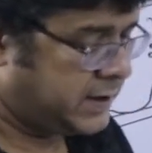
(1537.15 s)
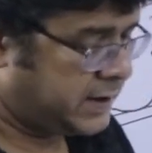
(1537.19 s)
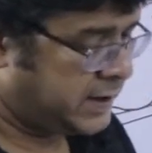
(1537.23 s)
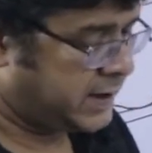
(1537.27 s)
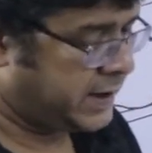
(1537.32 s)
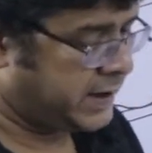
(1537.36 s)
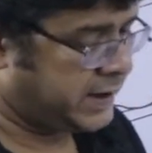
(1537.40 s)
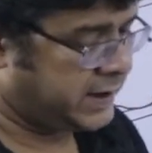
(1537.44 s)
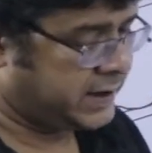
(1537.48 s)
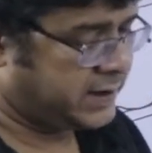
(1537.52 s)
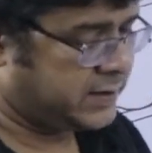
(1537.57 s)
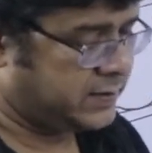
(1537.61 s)

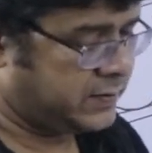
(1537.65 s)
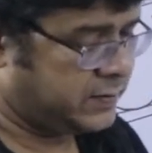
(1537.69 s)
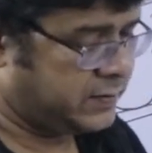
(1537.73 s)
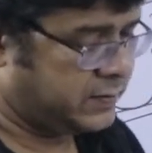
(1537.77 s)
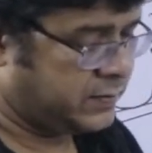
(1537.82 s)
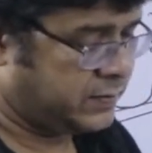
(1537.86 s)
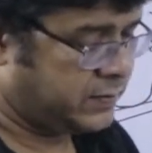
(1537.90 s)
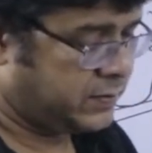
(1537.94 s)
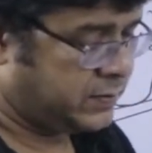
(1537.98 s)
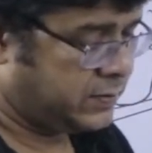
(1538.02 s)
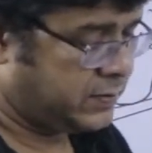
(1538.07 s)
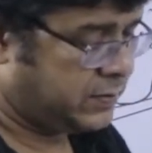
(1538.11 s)
Like,
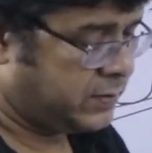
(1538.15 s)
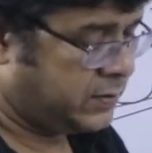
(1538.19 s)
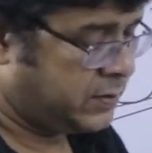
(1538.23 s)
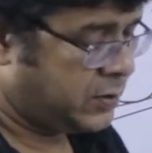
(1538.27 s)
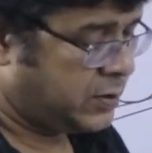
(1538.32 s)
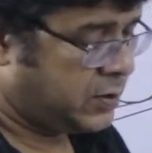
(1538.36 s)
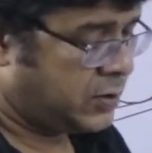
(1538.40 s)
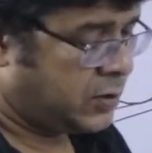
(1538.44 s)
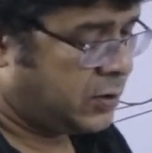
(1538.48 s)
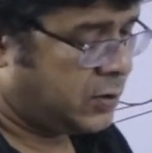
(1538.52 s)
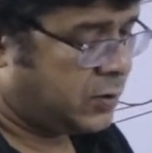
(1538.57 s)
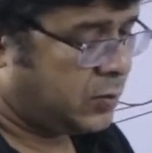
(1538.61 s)

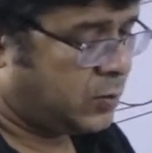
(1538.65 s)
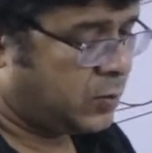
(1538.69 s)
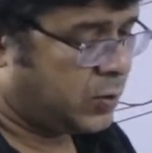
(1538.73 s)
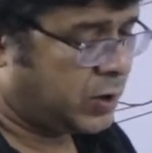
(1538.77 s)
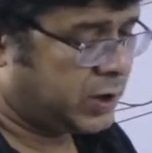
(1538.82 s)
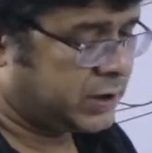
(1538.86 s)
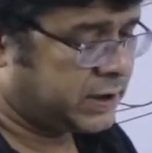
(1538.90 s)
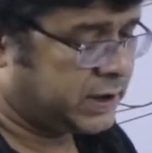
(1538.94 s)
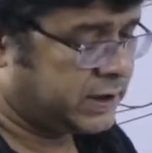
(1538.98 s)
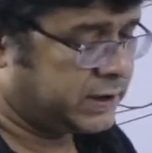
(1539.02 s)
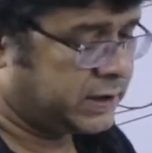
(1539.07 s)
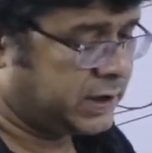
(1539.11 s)

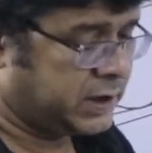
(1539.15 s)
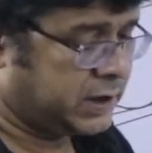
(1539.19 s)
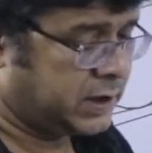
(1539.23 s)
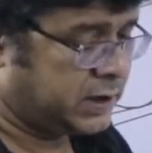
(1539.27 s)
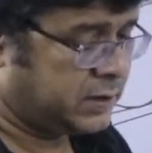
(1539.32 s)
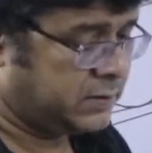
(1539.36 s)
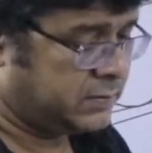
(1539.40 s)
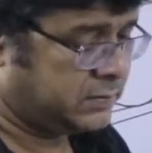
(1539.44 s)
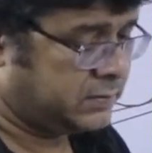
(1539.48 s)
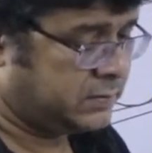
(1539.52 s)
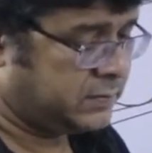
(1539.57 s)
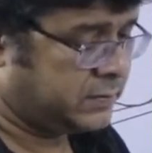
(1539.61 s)
what are
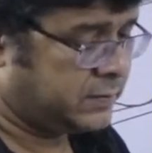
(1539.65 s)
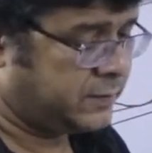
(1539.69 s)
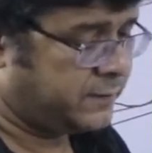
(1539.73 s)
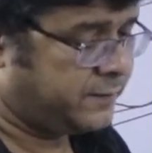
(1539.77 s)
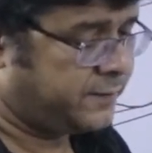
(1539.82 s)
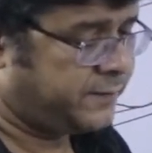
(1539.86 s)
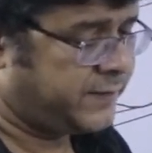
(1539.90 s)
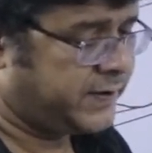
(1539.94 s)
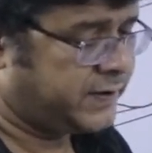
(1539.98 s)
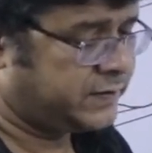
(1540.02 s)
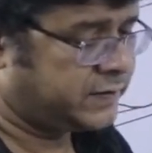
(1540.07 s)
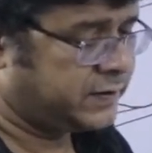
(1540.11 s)
the
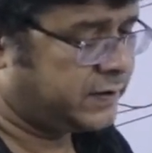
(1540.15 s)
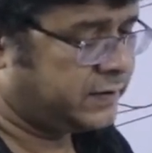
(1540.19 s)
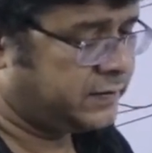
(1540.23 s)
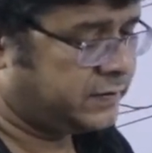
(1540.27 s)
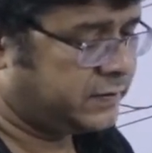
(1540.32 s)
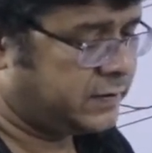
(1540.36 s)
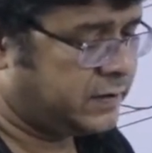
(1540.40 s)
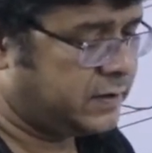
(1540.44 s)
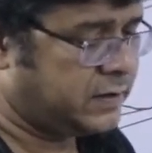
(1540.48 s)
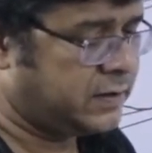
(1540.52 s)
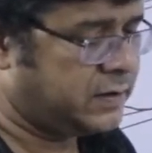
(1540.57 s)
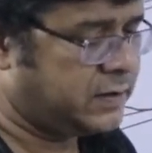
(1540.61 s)
features?
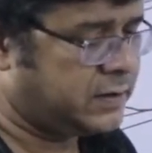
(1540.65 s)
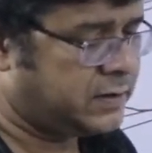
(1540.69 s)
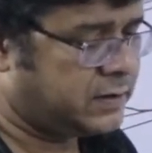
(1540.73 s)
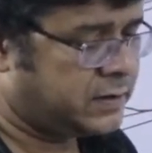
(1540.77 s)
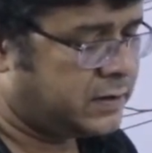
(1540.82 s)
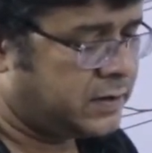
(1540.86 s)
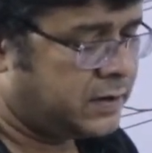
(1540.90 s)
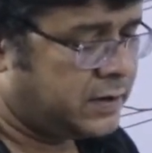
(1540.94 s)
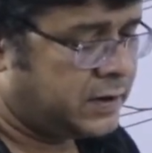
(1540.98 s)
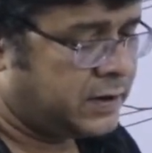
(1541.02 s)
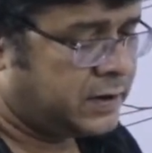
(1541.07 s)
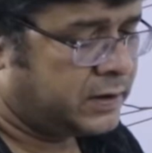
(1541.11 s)

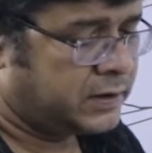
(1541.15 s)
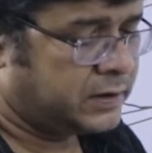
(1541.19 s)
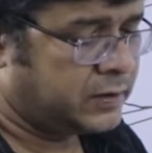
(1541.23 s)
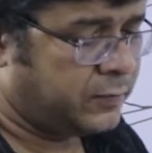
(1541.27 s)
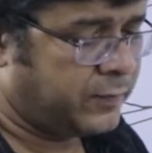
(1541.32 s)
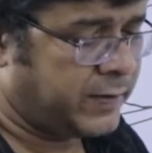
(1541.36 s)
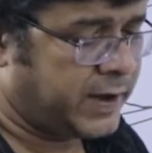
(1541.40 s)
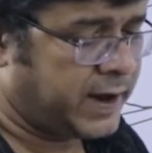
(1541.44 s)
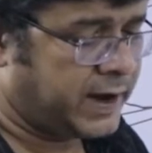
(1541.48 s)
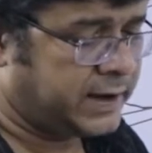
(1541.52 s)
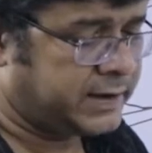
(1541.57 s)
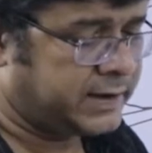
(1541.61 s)
The
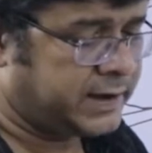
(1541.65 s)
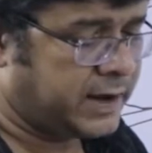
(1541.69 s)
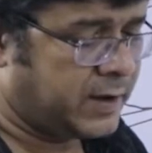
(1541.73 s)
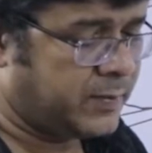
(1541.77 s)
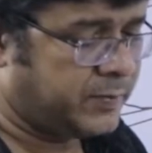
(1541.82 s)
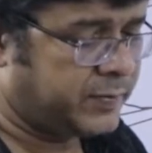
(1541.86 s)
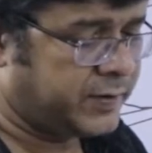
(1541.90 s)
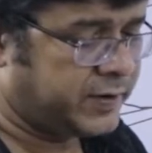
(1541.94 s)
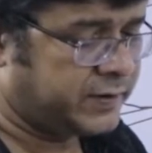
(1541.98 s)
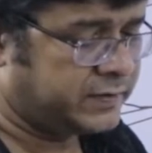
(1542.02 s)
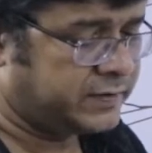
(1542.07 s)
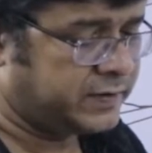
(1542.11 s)
where
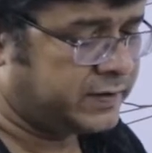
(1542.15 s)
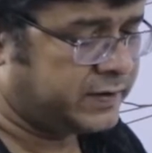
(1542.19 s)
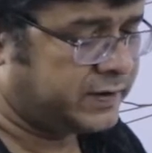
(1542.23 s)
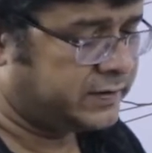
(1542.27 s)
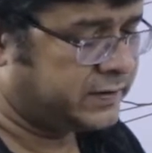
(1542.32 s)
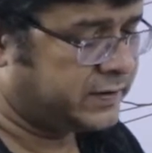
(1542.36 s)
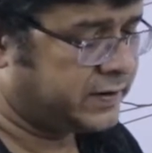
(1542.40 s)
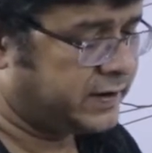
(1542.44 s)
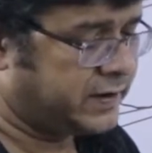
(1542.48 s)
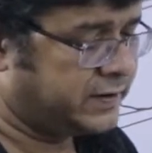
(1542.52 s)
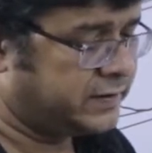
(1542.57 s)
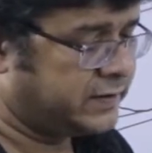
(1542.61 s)
temperature
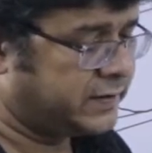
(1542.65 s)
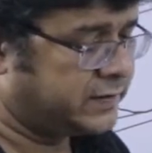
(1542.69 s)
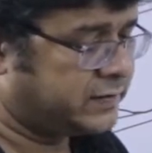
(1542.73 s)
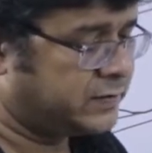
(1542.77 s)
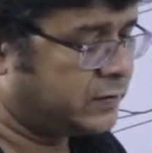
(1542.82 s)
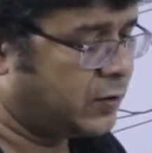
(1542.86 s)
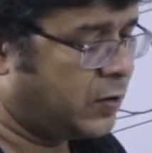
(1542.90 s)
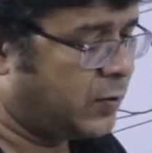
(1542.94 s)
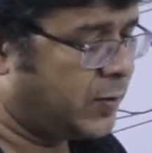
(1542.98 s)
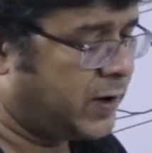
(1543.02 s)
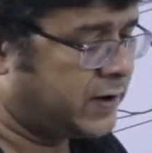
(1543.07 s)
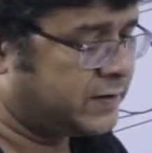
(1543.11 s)
increases
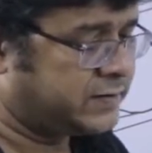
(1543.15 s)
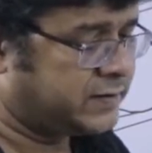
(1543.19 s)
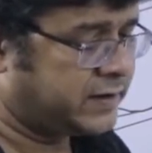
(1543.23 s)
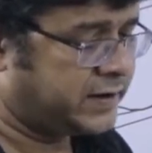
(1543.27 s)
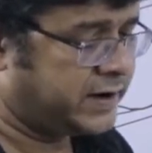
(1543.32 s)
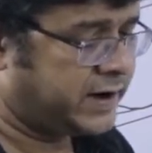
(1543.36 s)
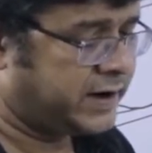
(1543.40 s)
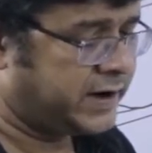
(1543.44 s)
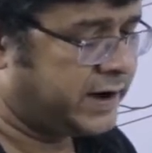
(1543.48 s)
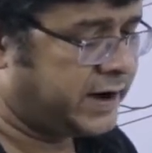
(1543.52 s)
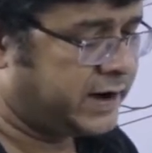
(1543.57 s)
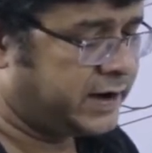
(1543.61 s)
so much, the
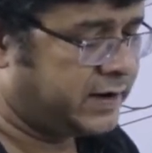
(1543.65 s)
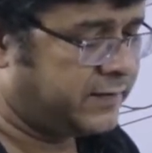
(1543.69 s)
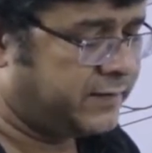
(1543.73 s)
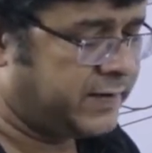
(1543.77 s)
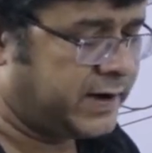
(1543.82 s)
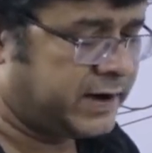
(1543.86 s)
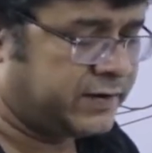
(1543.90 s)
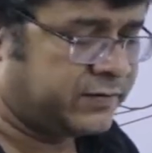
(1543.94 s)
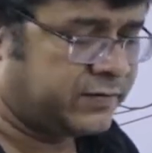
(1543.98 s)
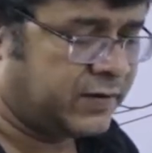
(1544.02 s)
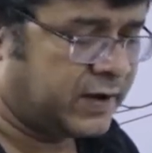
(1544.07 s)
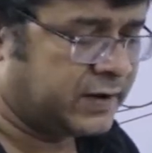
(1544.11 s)
radiative
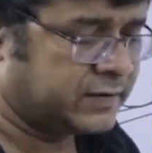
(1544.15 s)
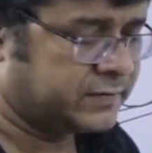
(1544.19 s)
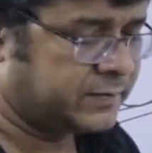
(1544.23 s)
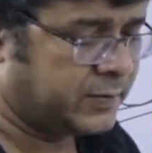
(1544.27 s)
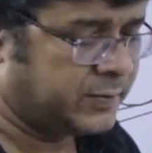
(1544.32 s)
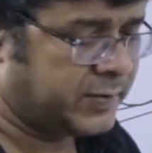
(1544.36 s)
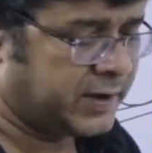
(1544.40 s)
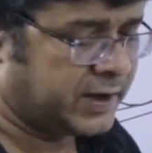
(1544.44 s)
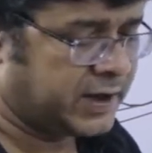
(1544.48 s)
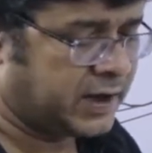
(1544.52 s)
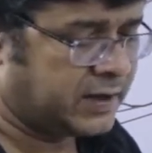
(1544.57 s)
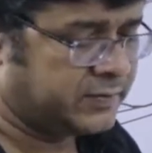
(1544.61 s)
heat transfer
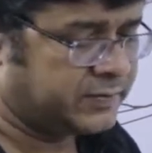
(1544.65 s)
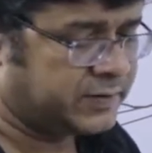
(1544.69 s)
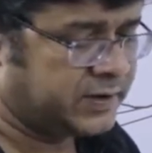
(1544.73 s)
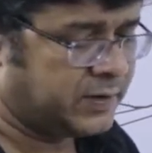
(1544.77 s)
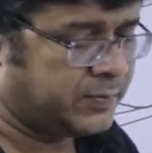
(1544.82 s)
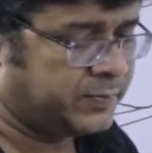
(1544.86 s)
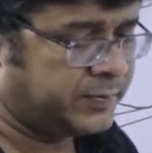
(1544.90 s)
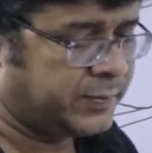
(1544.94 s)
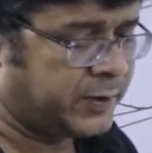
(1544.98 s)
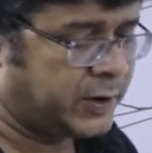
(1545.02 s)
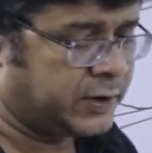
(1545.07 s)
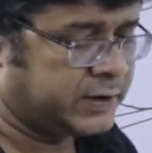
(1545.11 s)
becomes
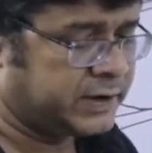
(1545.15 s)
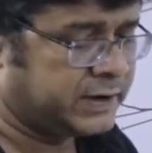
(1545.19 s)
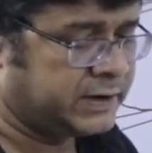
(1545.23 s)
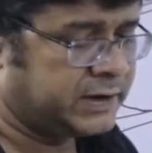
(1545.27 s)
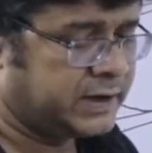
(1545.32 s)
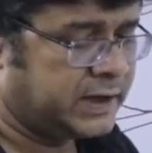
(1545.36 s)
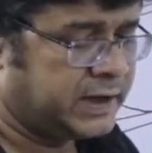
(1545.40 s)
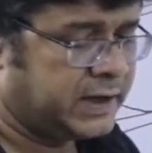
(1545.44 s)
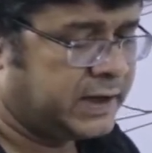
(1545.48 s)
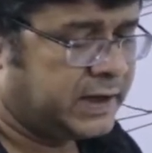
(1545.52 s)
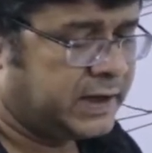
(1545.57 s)
important.